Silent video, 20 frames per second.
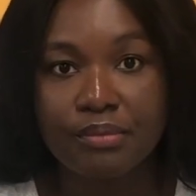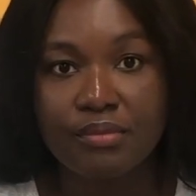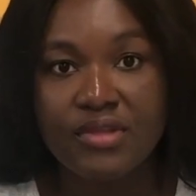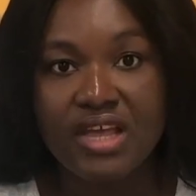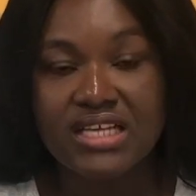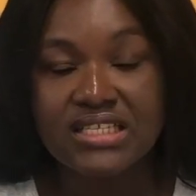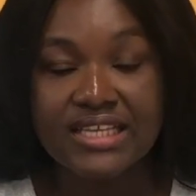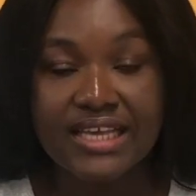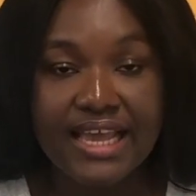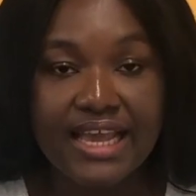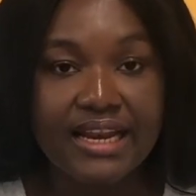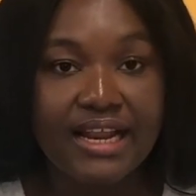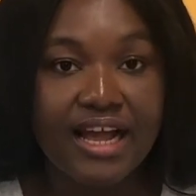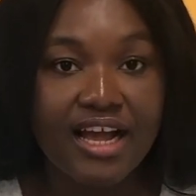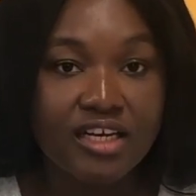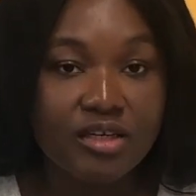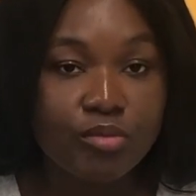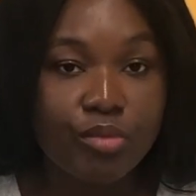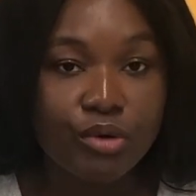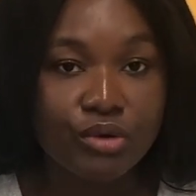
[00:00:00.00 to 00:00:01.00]

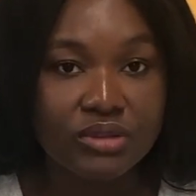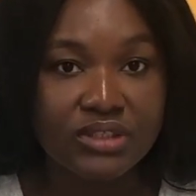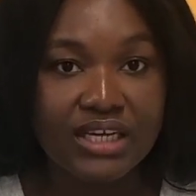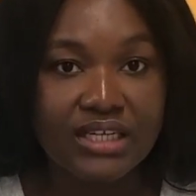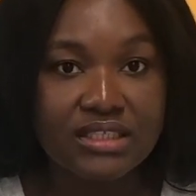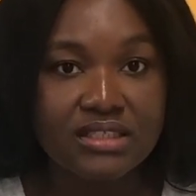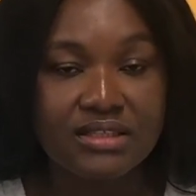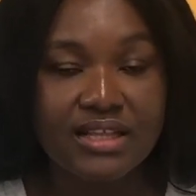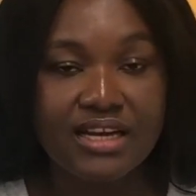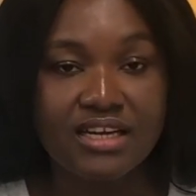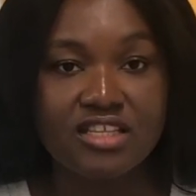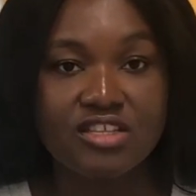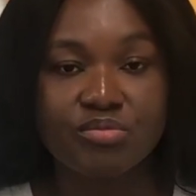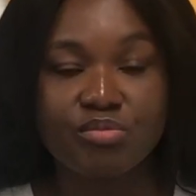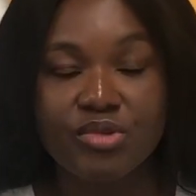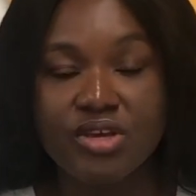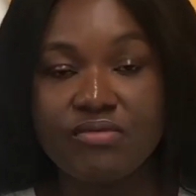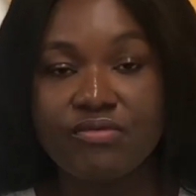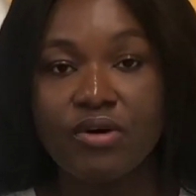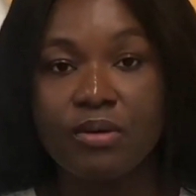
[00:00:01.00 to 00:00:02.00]
second-hand products, that is
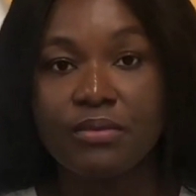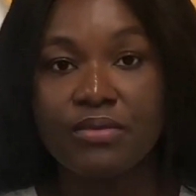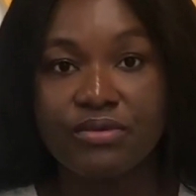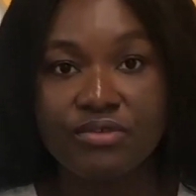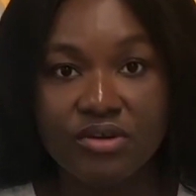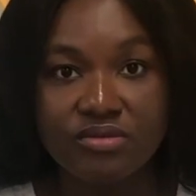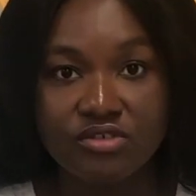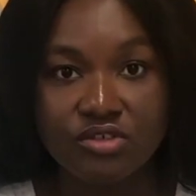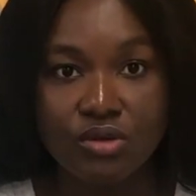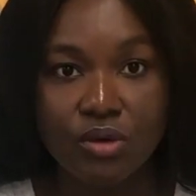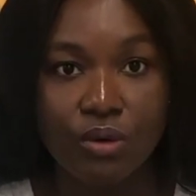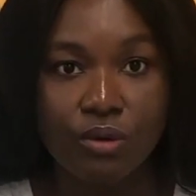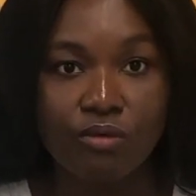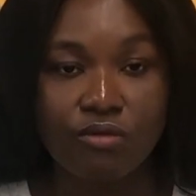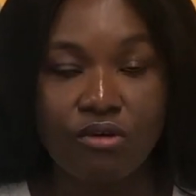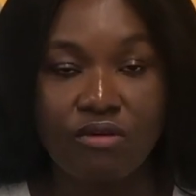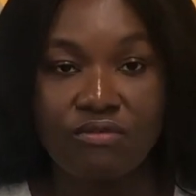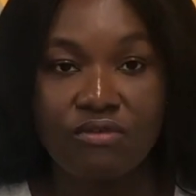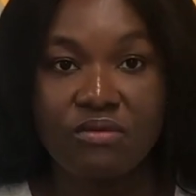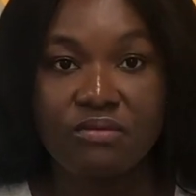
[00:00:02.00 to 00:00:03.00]
be from thrift stores or
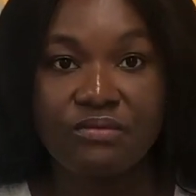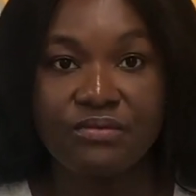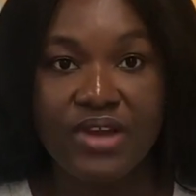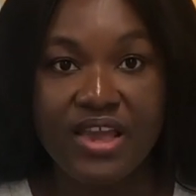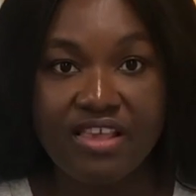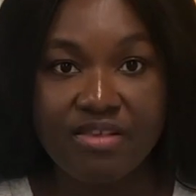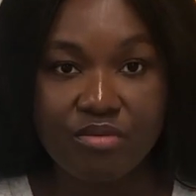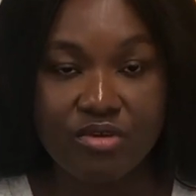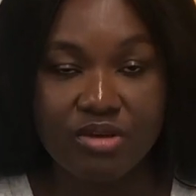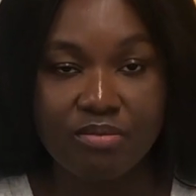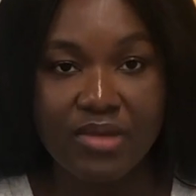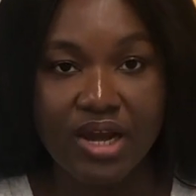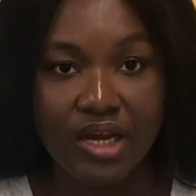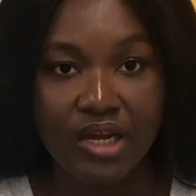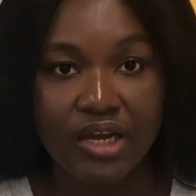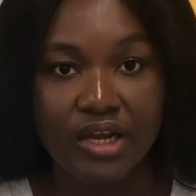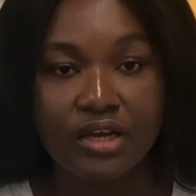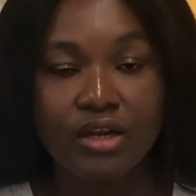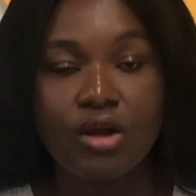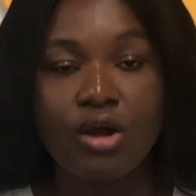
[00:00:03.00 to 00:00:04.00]
from Facebook
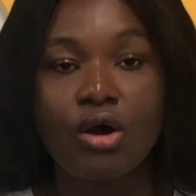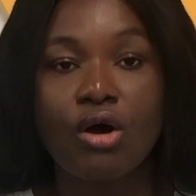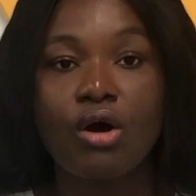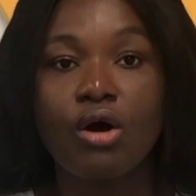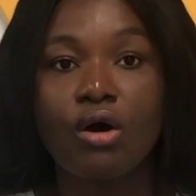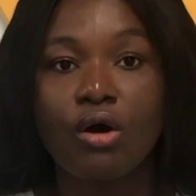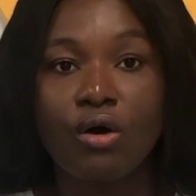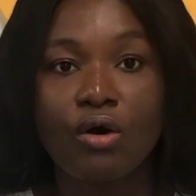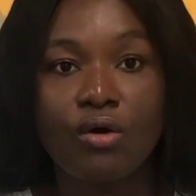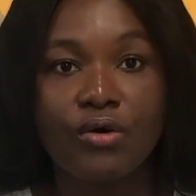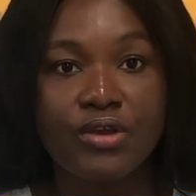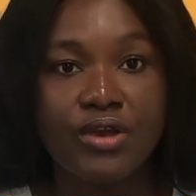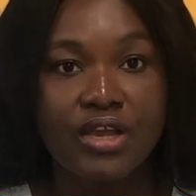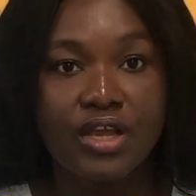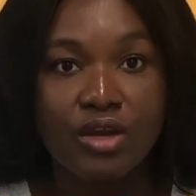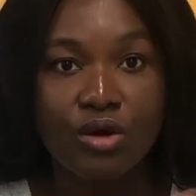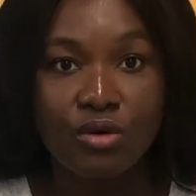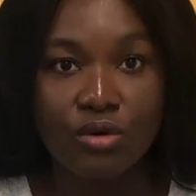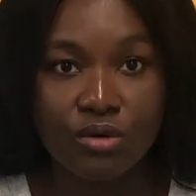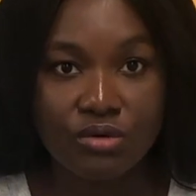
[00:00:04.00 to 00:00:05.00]
Market, or you can
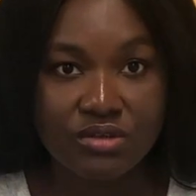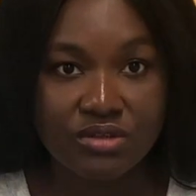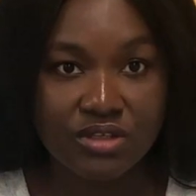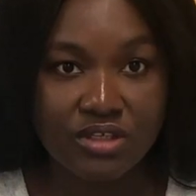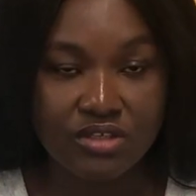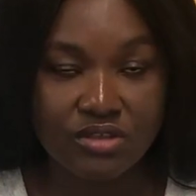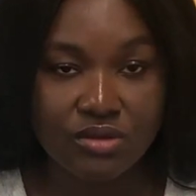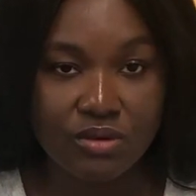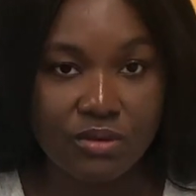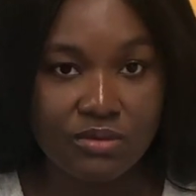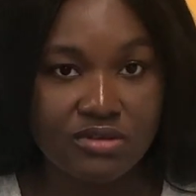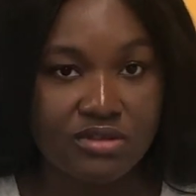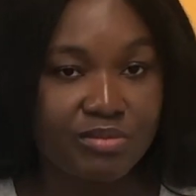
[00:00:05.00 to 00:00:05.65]
go to the stores.